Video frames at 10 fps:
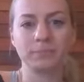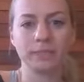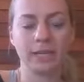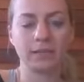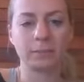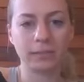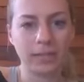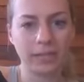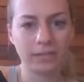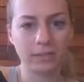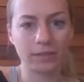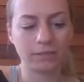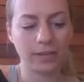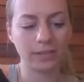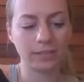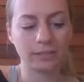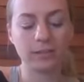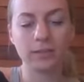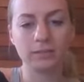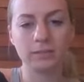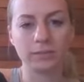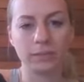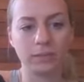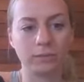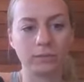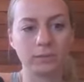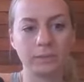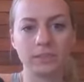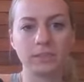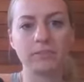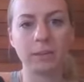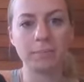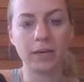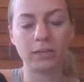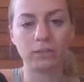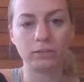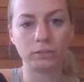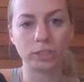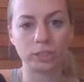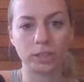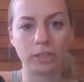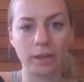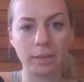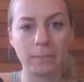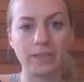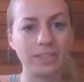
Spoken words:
take the place of any specific medical nutrition therapy.